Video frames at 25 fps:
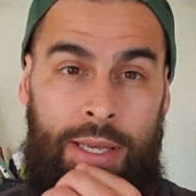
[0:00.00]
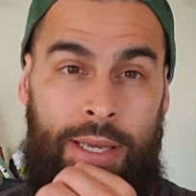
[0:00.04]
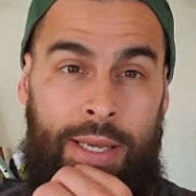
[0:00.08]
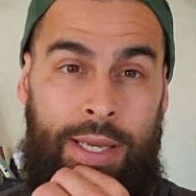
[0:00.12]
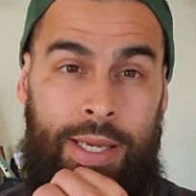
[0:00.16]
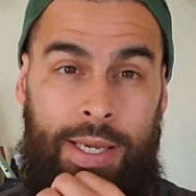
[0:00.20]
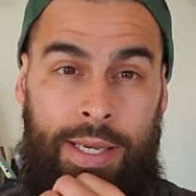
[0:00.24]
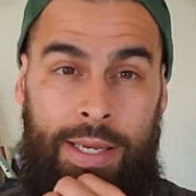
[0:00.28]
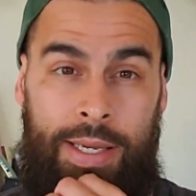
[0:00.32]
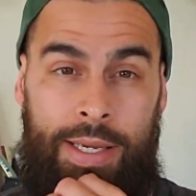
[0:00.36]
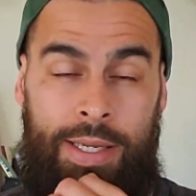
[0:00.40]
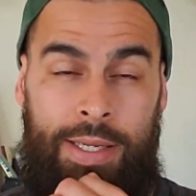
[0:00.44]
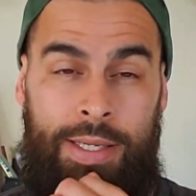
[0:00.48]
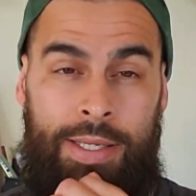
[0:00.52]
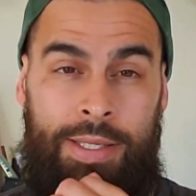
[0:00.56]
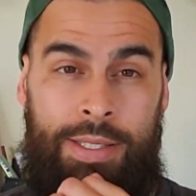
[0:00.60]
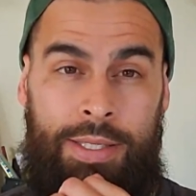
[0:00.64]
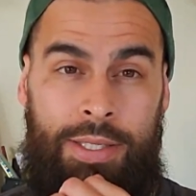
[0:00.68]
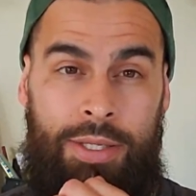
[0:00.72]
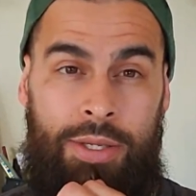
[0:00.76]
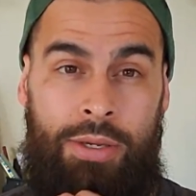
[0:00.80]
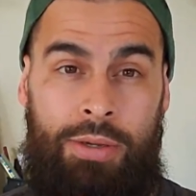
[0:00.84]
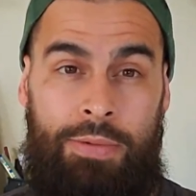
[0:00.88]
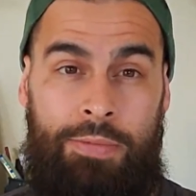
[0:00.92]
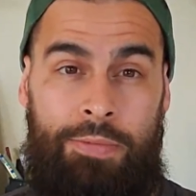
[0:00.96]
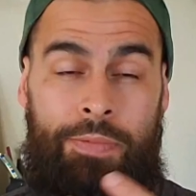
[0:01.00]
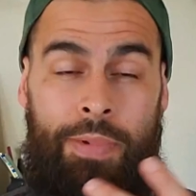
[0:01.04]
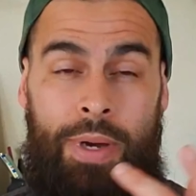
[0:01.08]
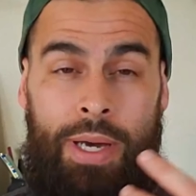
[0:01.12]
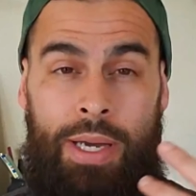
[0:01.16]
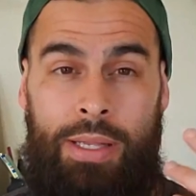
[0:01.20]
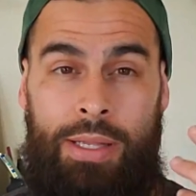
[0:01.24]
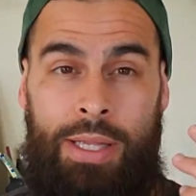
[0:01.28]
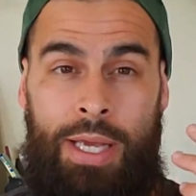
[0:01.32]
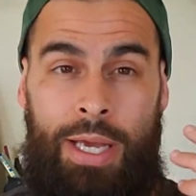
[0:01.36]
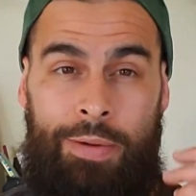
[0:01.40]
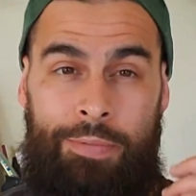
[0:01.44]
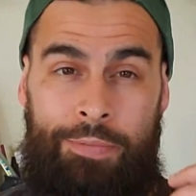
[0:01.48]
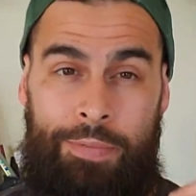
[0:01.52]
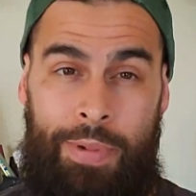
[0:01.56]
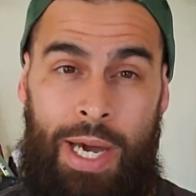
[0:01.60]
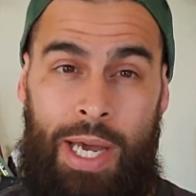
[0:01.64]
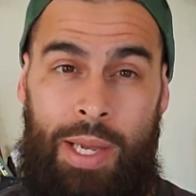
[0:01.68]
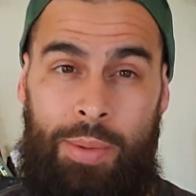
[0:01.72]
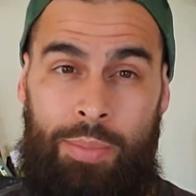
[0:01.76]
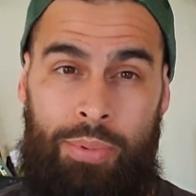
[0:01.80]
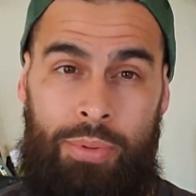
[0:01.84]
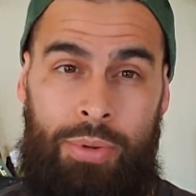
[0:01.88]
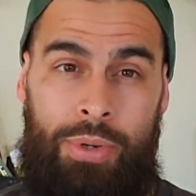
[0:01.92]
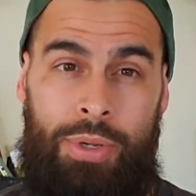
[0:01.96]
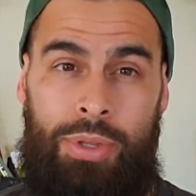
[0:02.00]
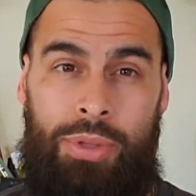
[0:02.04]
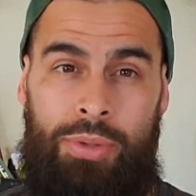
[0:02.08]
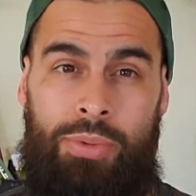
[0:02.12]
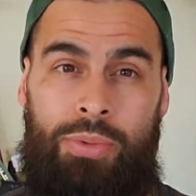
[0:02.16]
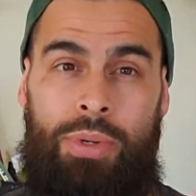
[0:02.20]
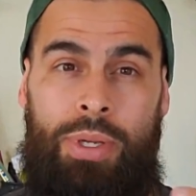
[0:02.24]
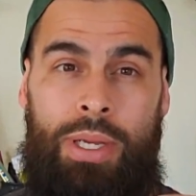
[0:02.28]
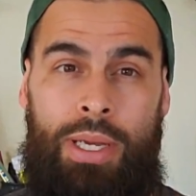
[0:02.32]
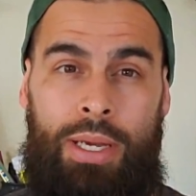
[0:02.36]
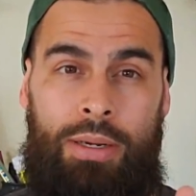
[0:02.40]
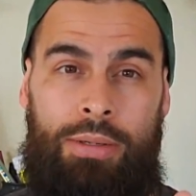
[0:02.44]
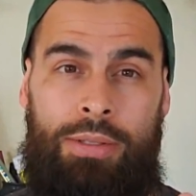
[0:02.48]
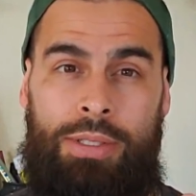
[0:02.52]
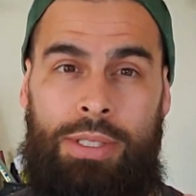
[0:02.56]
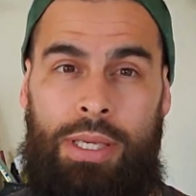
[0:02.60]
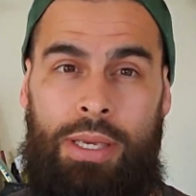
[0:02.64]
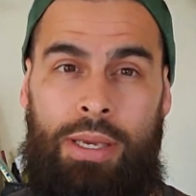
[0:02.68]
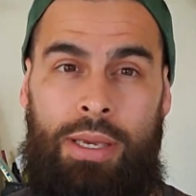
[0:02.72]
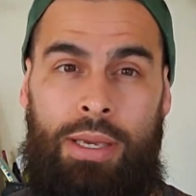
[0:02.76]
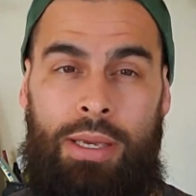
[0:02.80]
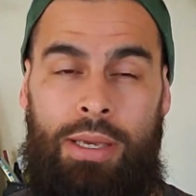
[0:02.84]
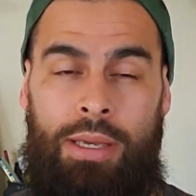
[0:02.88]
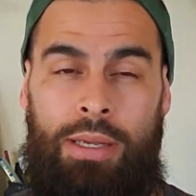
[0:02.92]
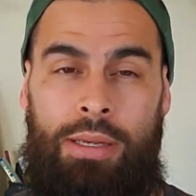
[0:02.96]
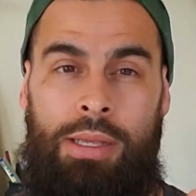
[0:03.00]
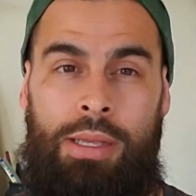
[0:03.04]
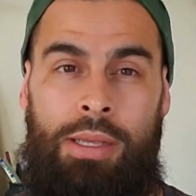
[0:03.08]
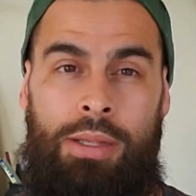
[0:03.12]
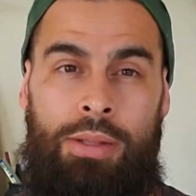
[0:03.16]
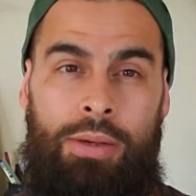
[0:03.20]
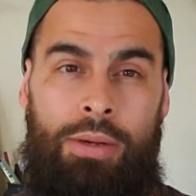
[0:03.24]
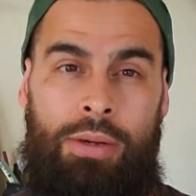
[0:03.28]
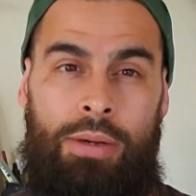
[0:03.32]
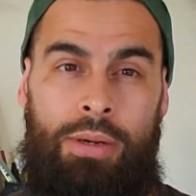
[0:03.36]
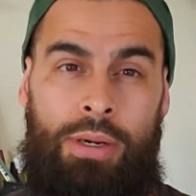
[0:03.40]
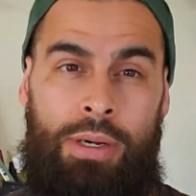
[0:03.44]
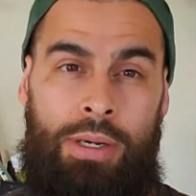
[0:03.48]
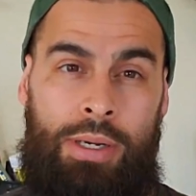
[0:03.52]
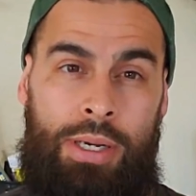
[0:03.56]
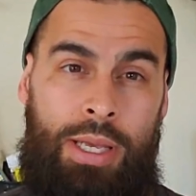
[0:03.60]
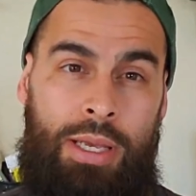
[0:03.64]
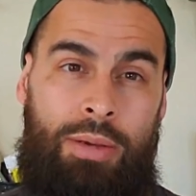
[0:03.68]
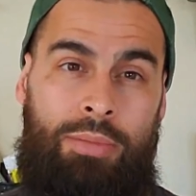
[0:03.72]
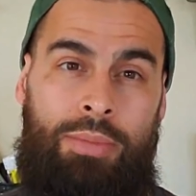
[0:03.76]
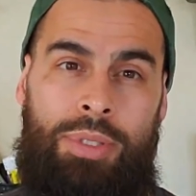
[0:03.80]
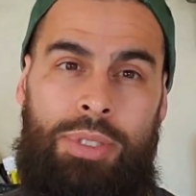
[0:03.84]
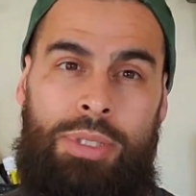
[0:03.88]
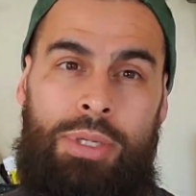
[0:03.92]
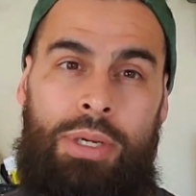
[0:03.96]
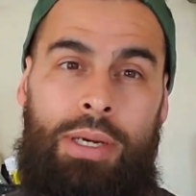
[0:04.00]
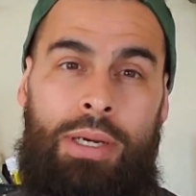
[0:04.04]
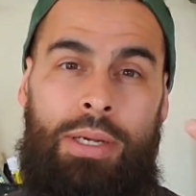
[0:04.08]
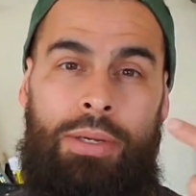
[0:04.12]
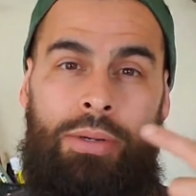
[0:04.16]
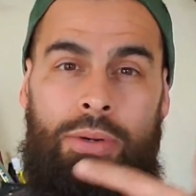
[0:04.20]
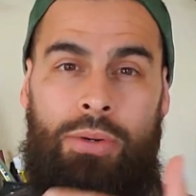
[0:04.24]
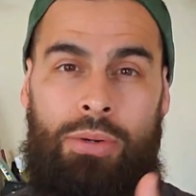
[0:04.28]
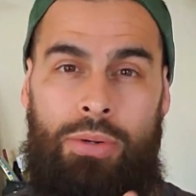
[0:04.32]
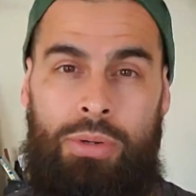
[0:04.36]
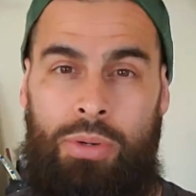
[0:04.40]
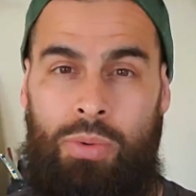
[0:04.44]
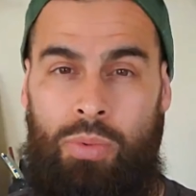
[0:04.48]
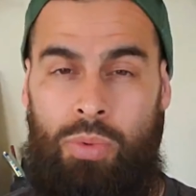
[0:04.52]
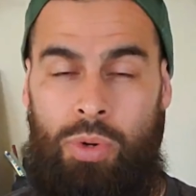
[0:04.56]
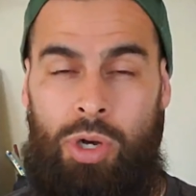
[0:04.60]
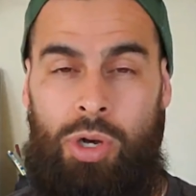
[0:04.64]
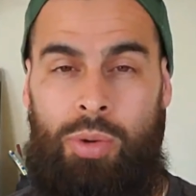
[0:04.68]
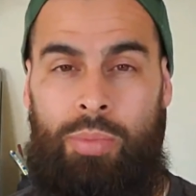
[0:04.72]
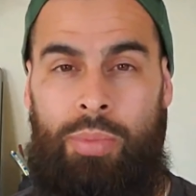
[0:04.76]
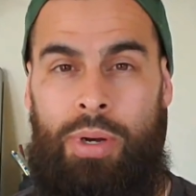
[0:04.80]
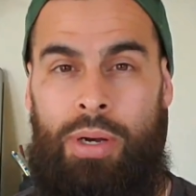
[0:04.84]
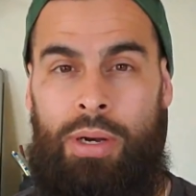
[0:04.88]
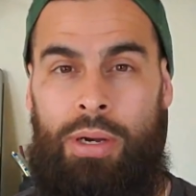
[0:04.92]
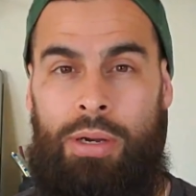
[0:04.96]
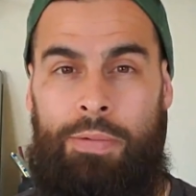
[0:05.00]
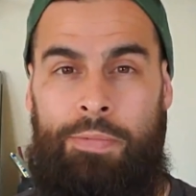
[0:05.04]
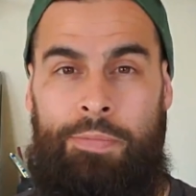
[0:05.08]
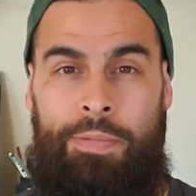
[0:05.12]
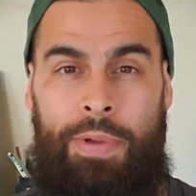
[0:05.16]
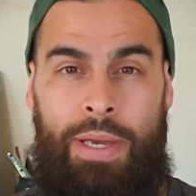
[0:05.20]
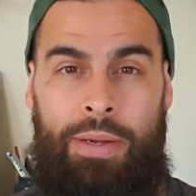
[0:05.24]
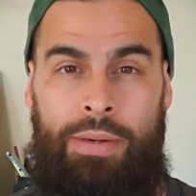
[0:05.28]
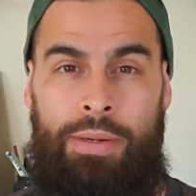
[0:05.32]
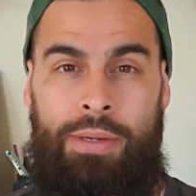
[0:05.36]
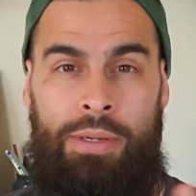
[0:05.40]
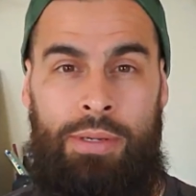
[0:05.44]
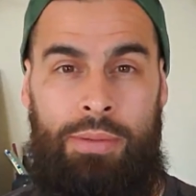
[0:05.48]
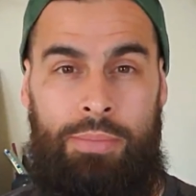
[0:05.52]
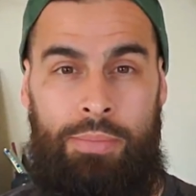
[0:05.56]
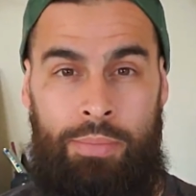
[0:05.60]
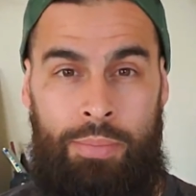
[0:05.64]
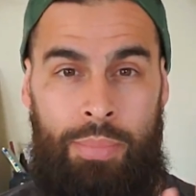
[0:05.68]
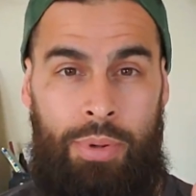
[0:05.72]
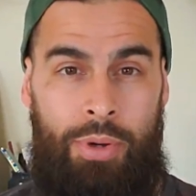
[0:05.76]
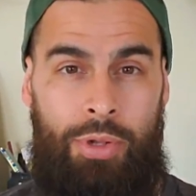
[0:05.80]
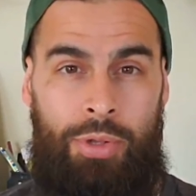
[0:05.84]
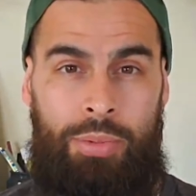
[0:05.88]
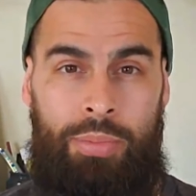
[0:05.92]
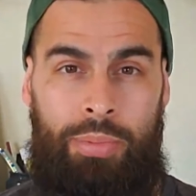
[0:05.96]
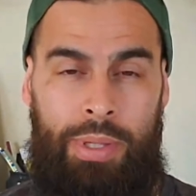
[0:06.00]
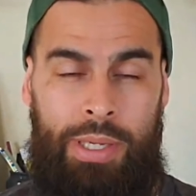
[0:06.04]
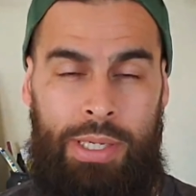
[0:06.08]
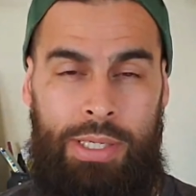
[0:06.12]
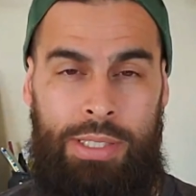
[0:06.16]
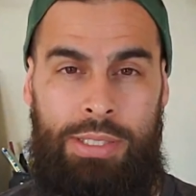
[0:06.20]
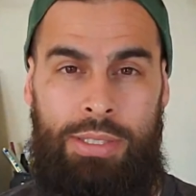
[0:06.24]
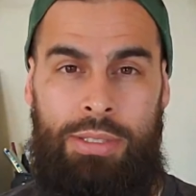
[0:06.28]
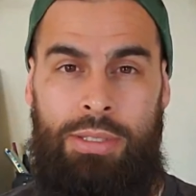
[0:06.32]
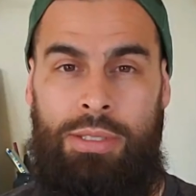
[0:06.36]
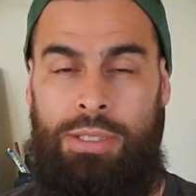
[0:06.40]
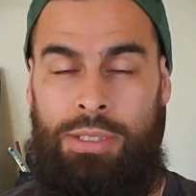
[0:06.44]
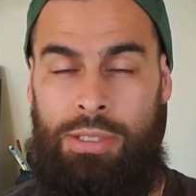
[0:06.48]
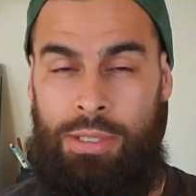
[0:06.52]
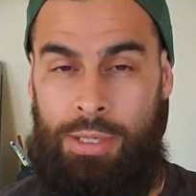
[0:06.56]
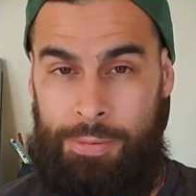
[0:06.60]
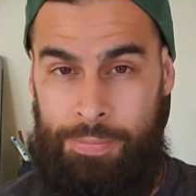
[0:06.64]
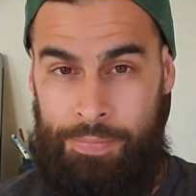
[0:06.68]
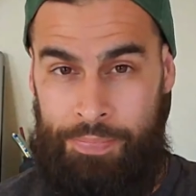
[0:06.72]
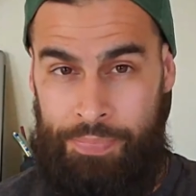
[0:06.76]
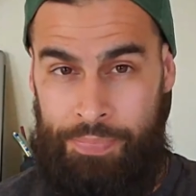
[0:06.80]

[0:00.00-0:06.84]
And you can find that 5.3 ounce can either on Amazon or Walmart. Found it both places.